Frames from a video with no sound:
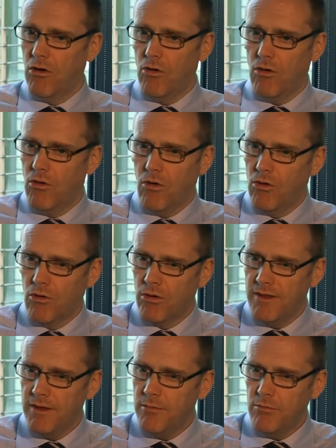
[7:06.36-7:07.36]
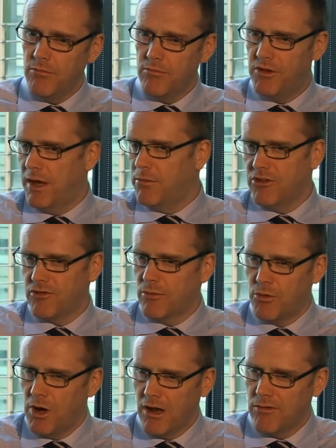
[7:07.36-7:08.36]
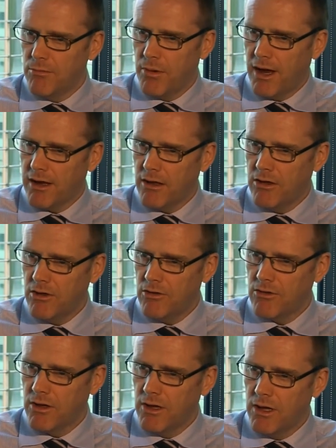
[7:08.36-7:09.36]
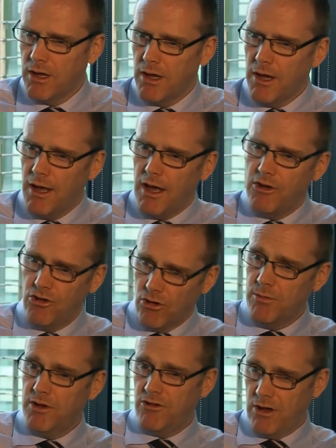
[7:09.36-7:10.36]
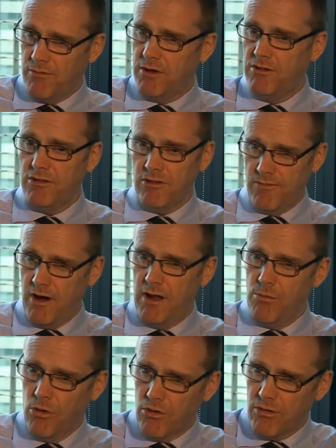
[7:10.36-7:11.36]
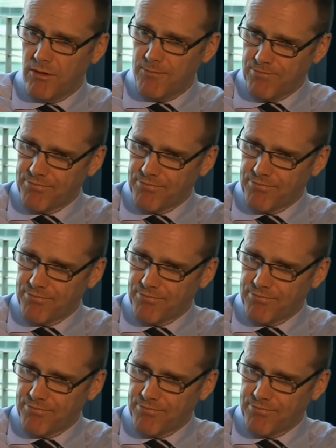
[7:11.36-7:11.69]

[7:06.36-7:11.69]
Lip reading: or the debits from a relevant bank account. And documentary evidence is very important.